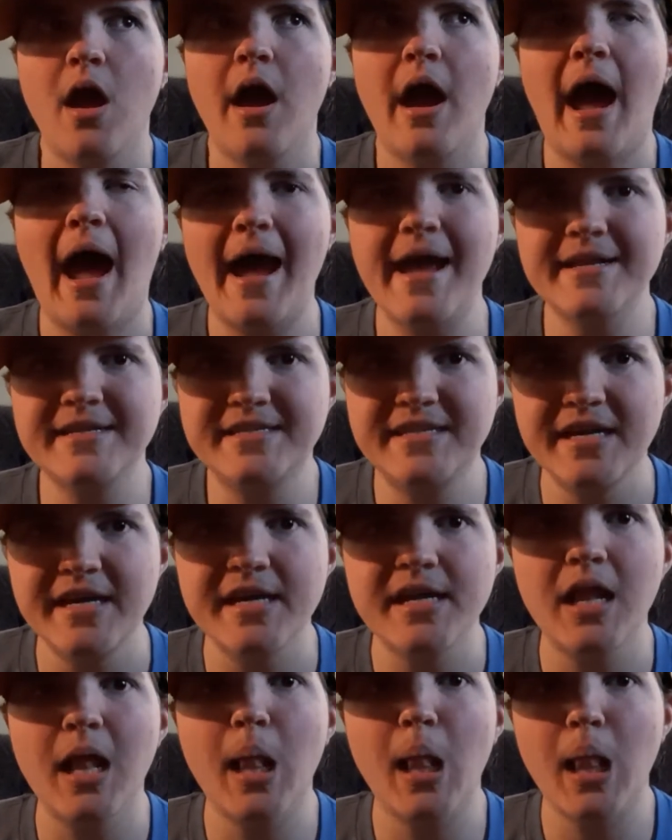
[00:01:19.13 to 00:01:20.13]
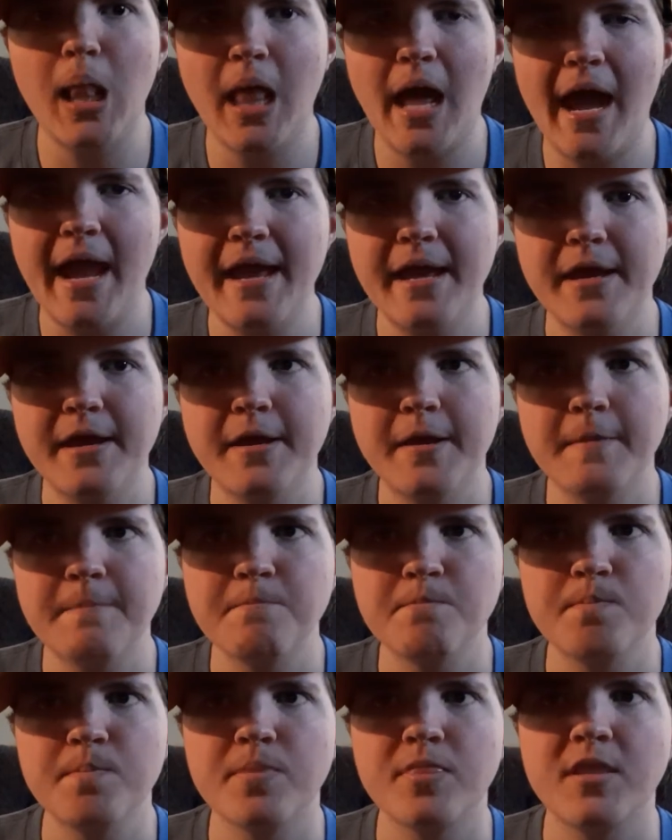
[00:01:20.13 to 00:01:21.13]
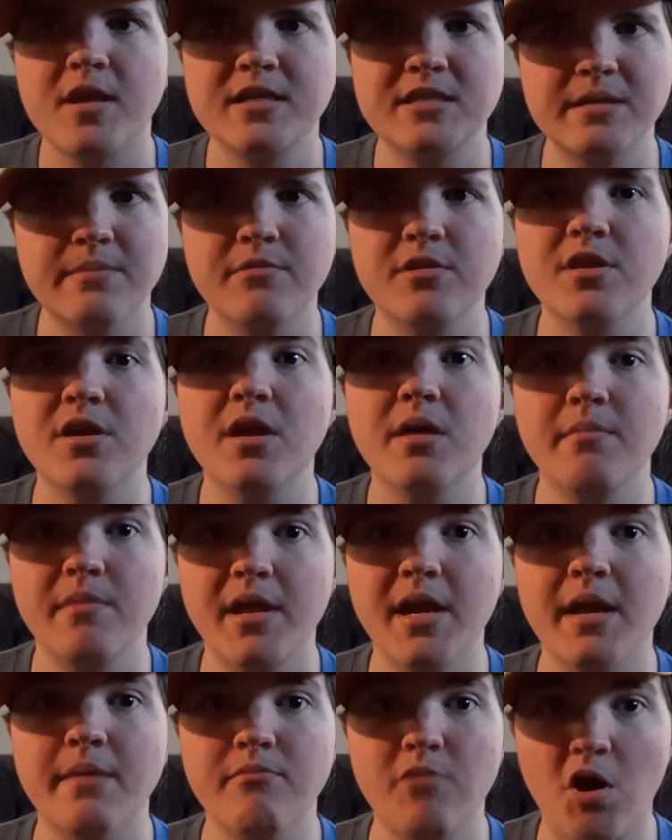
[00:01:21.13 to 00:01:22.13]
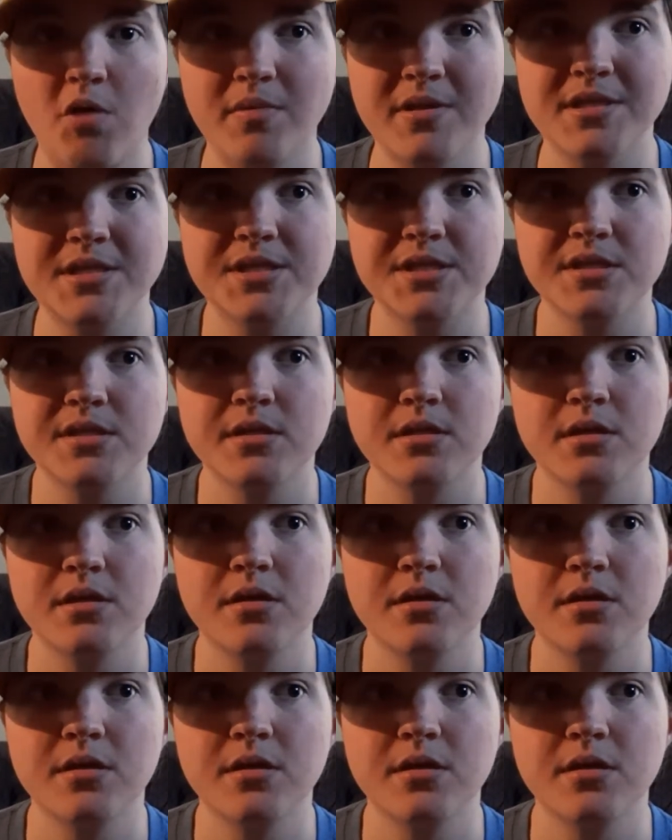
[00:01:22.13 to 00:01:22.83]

I did like some of the comedic moments.